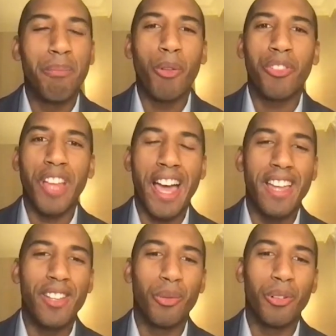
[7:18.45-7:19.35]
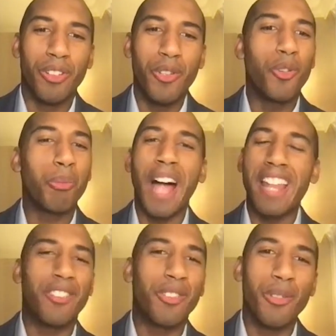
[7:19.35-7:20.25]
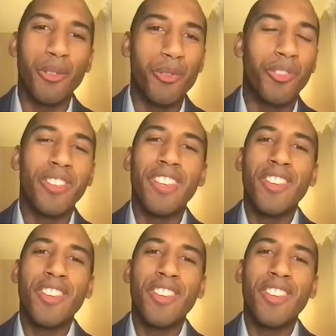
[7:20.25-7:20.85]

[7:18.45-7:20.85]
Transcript: both sides will use platitudes